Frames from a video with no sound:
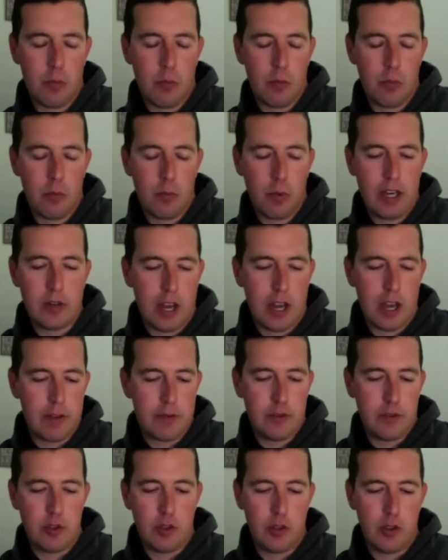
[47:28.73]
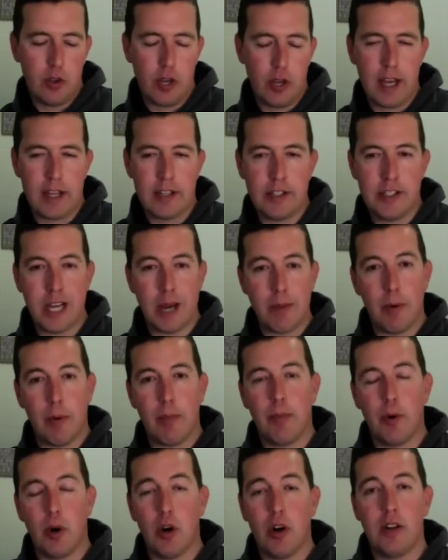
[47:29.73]
we drive to
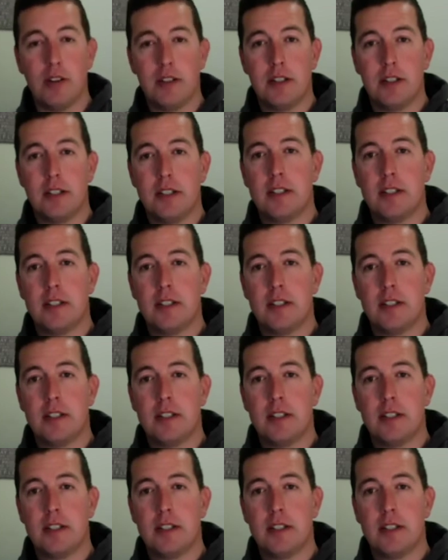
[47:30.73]
Jabalpur,